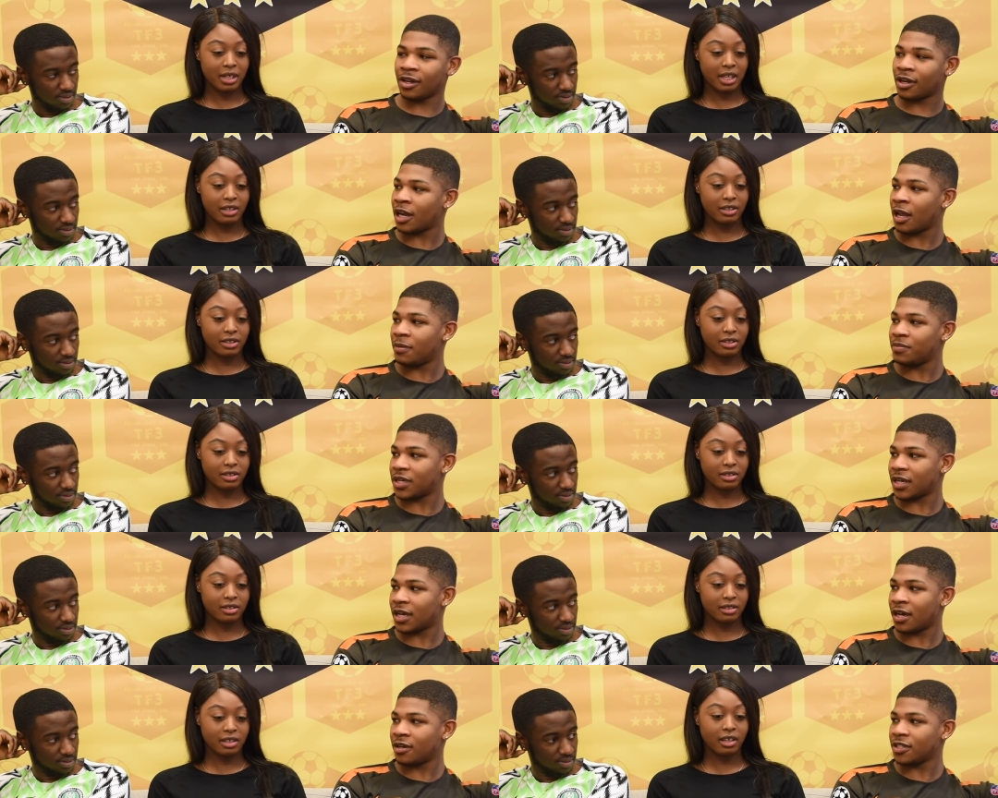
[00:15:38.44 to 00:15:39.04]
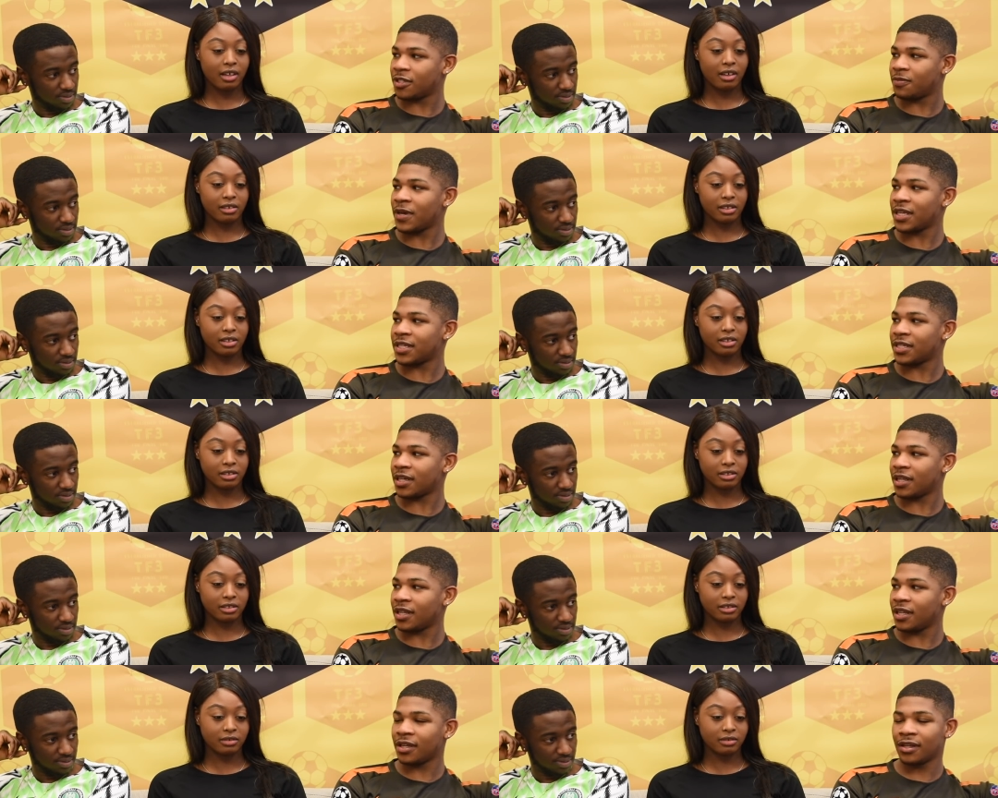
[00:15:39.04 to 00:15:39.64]
Speaker 1: the club's accounts.
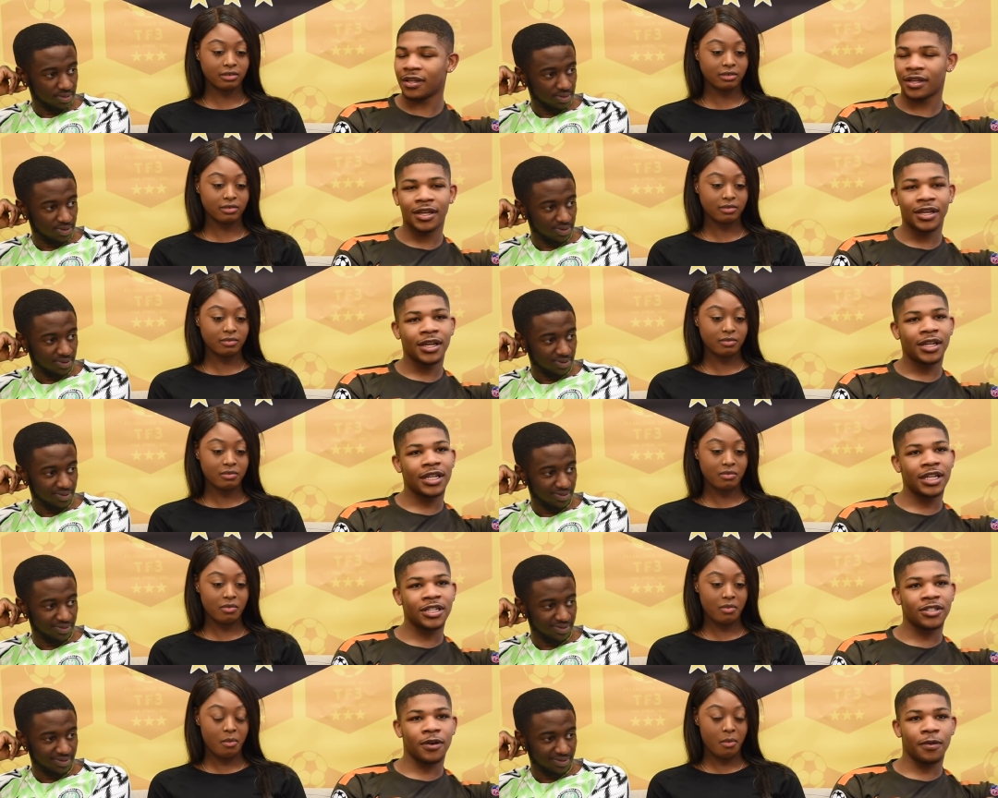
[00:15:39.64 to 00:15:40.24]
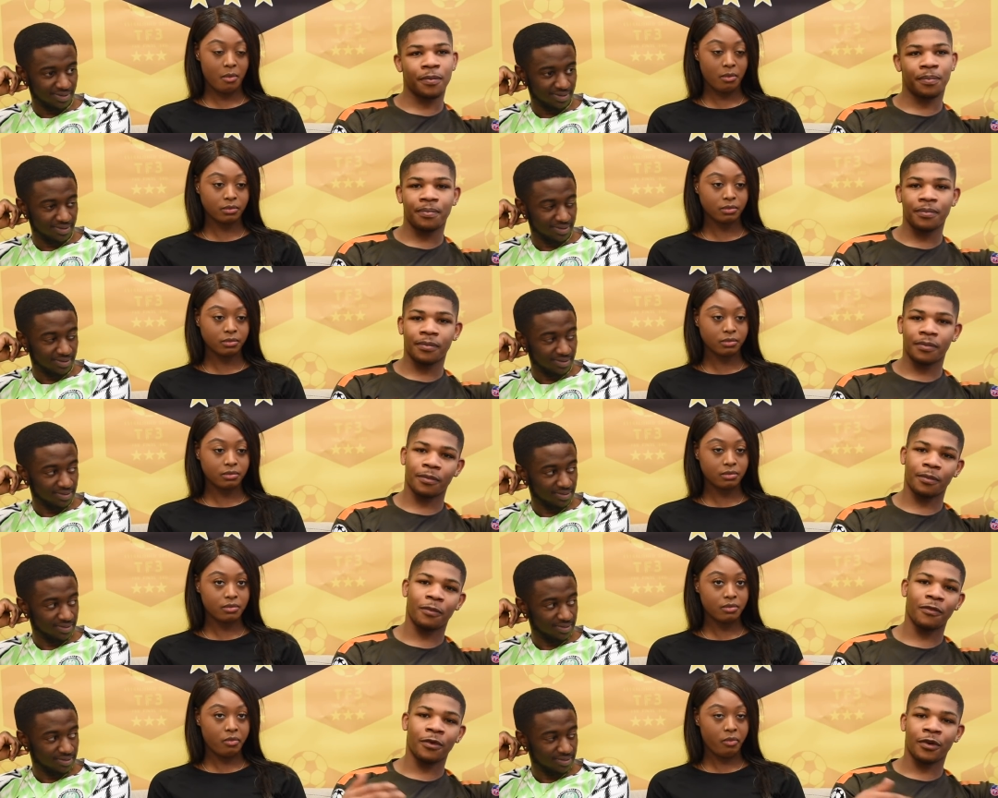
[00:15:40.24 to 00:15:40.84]
Basically, yeah. he's
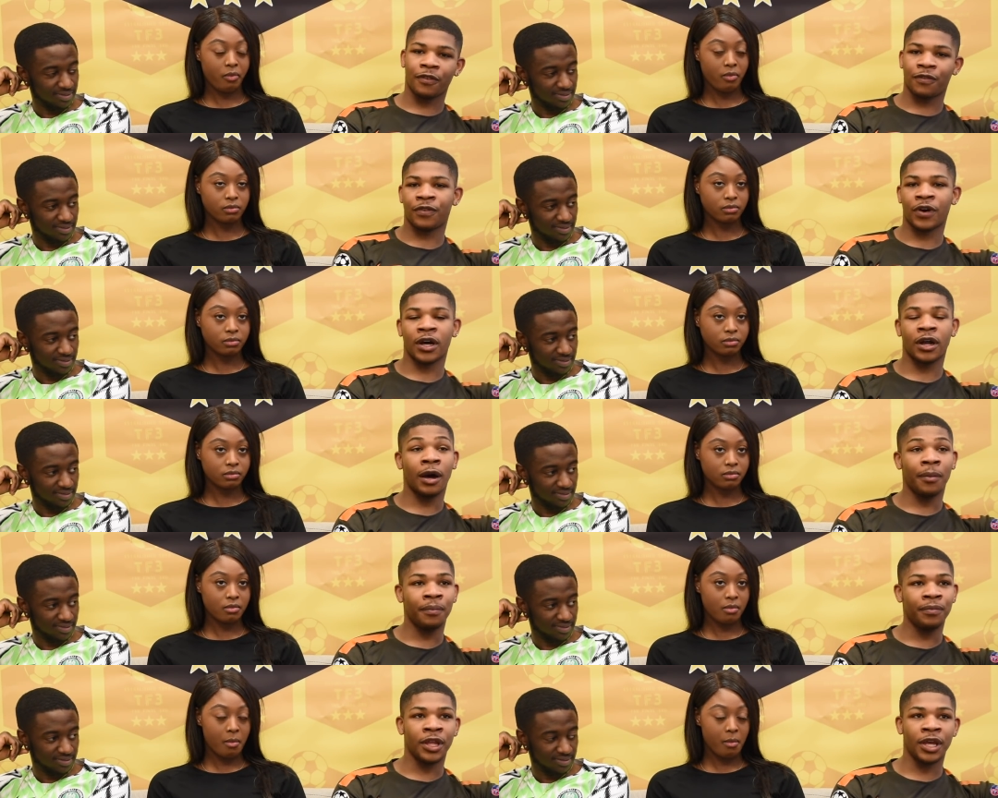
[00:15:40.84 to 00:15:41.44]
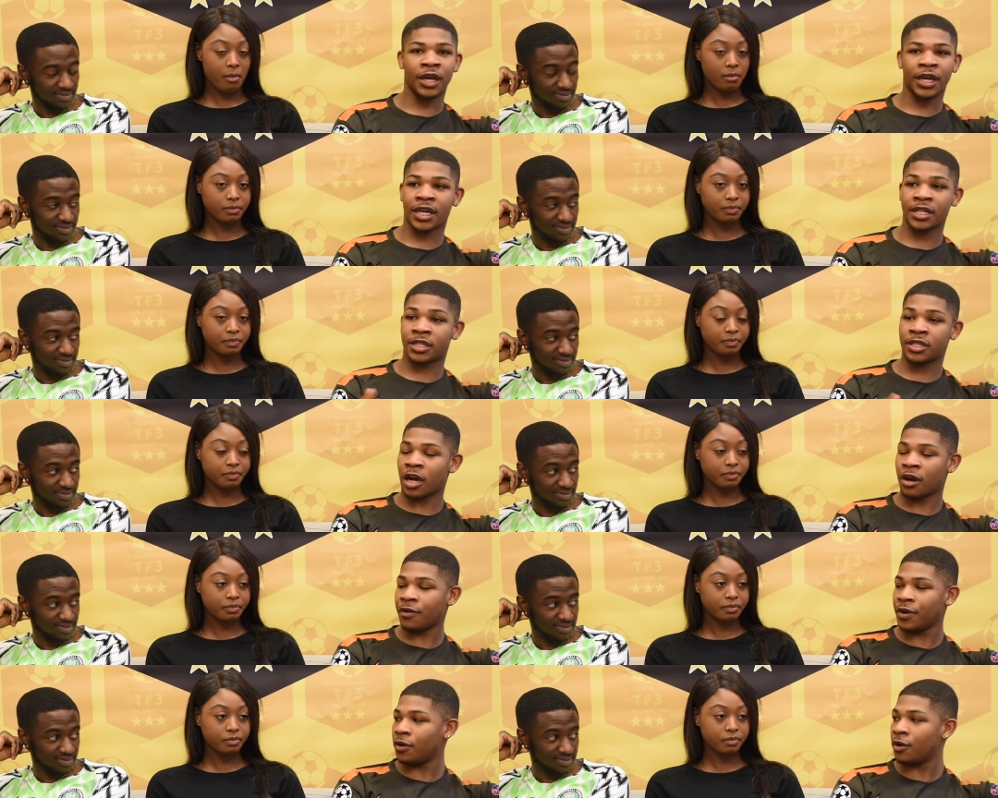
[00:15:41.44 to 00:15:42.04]
got um, the
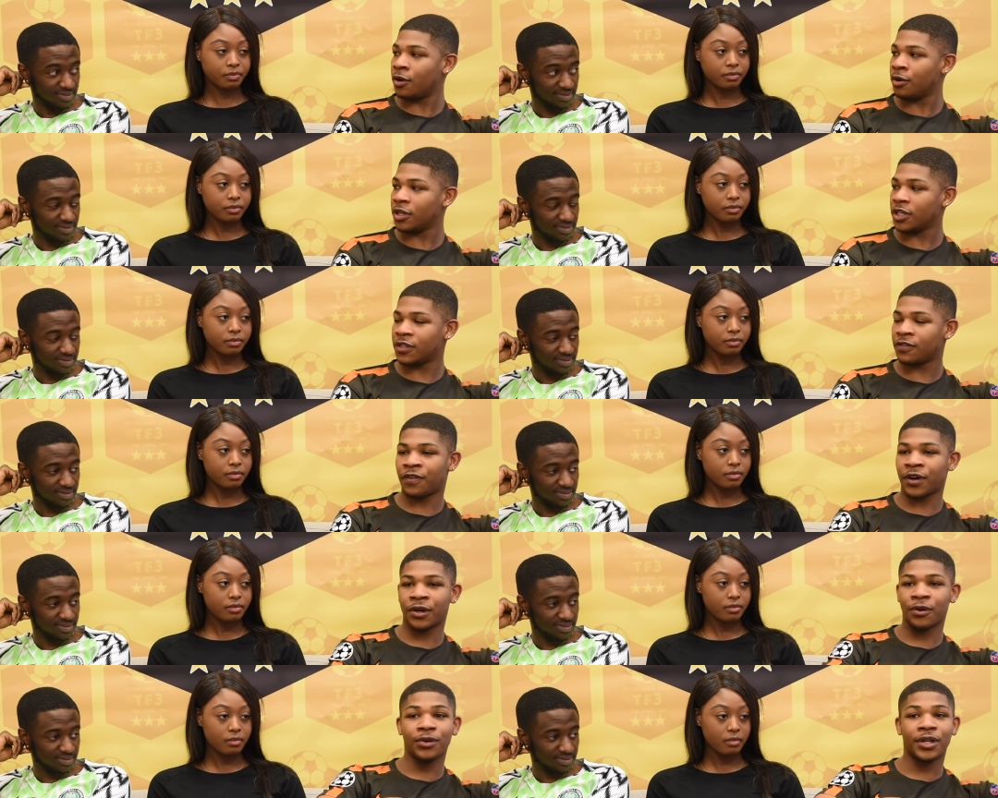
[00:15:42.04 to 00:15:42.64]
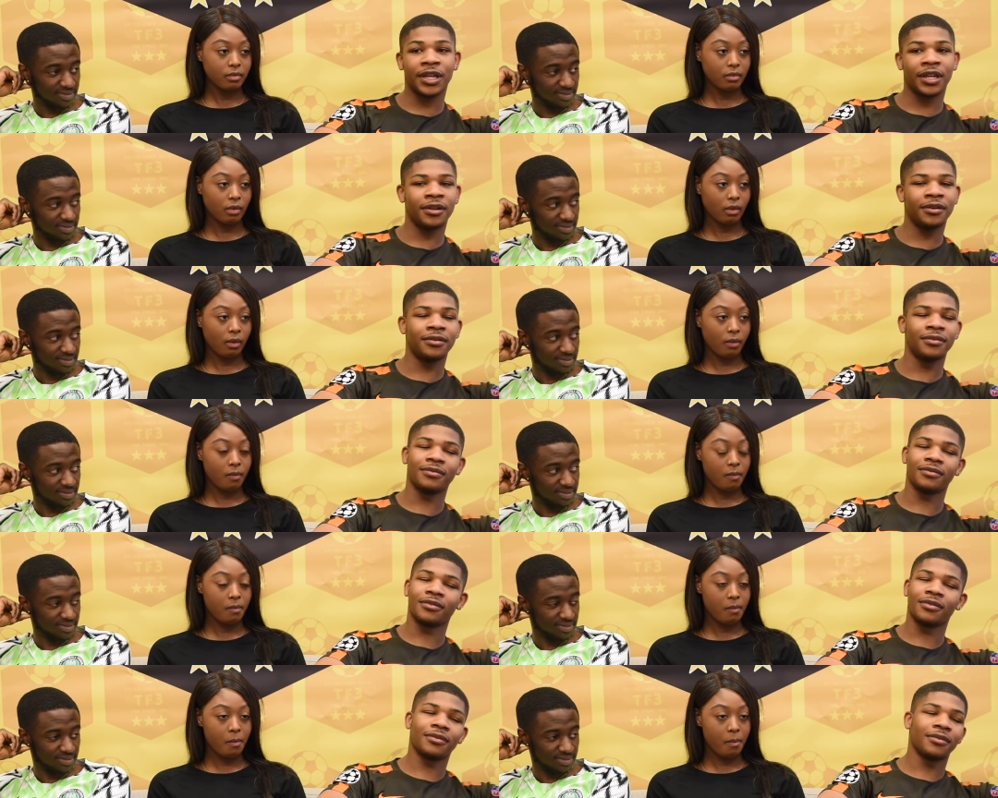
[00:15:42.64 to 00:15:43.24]
Qatari owners funneled
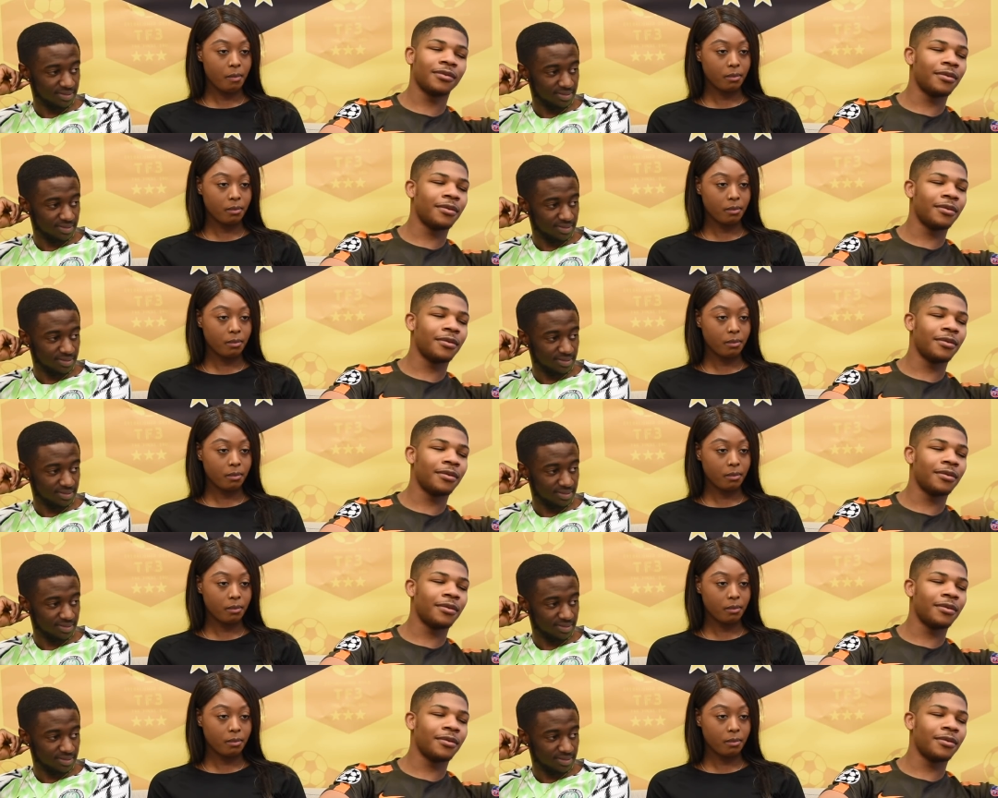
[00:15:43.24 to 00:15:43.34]
in